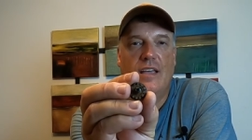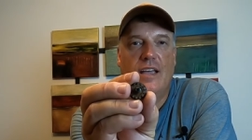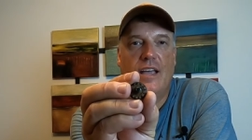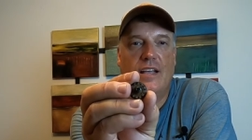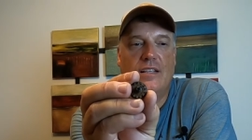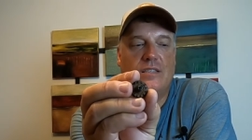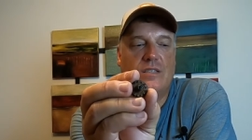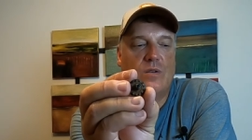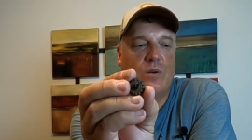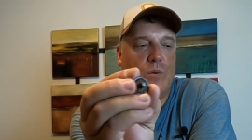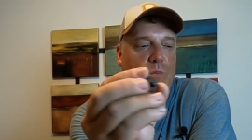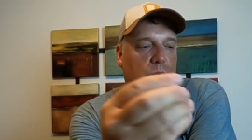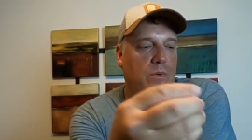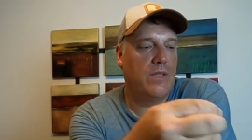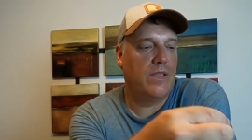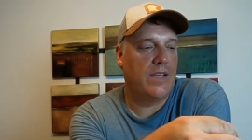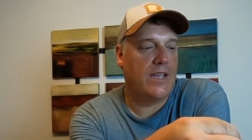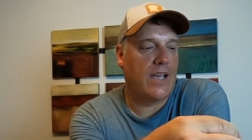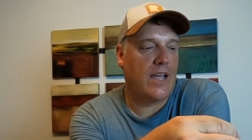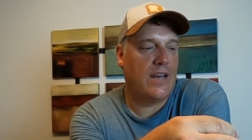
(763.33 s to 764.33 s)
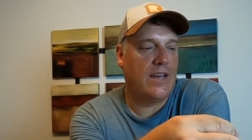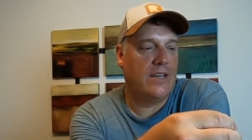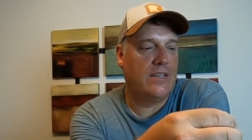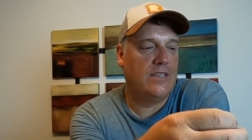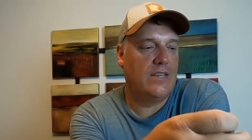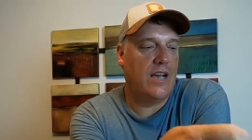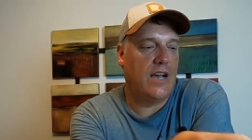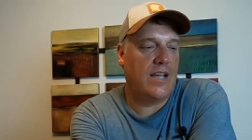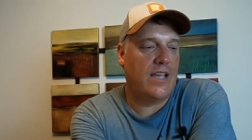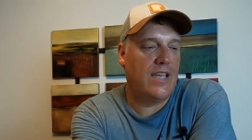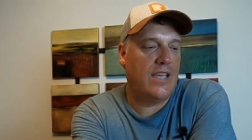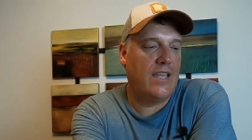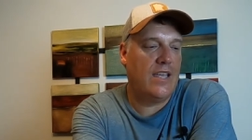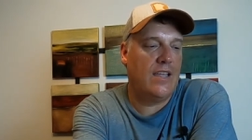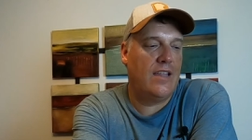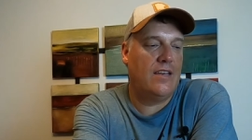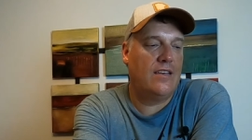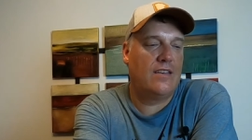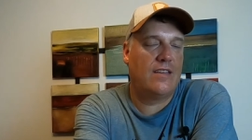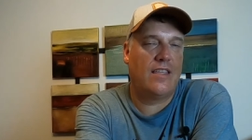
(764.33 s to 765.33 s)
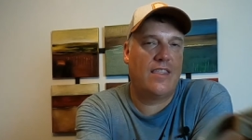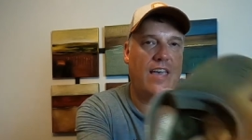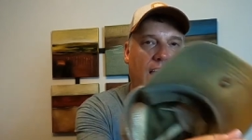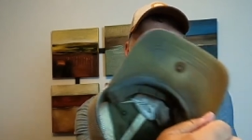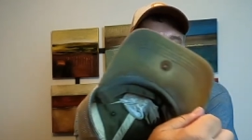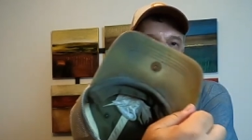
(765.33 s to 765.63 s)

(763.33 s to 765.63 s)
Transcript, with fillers: And so it really kind of dug in to the